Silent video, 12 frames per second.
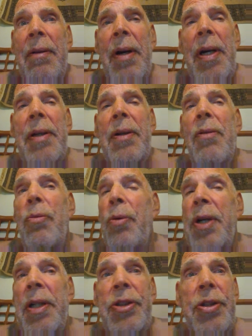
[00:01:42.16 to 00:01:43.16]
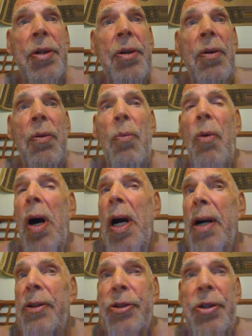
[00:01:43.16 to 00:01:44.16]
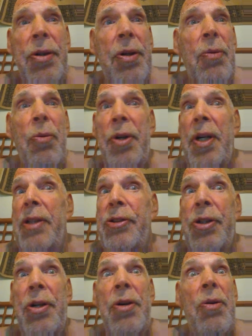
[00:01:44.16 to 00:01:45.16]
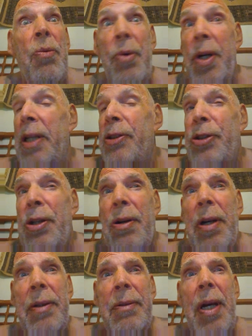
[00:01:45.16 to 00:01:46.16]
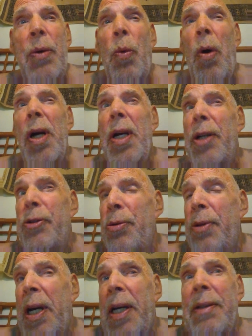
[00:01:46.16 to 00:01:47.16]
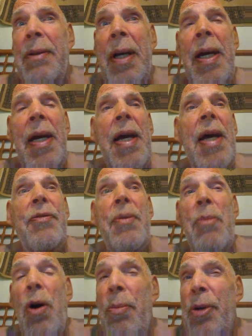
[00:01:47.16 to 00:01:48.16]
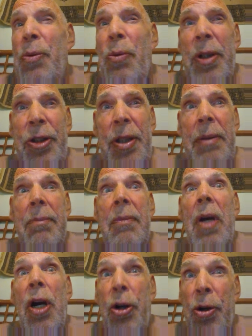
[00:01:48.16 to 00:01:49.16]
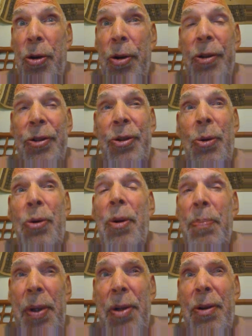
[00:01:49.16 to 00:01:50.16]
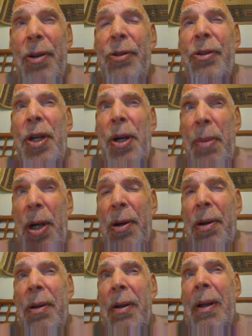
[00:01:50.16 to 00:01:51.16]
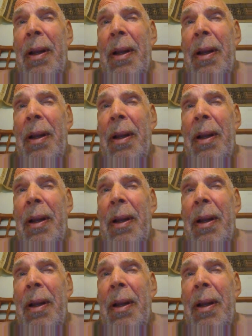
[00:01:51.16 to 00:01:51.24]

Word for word: right? Of what I share, why I share, what I share, when I share it, and why I do that at the moment in which it occurs or appears in a mirror.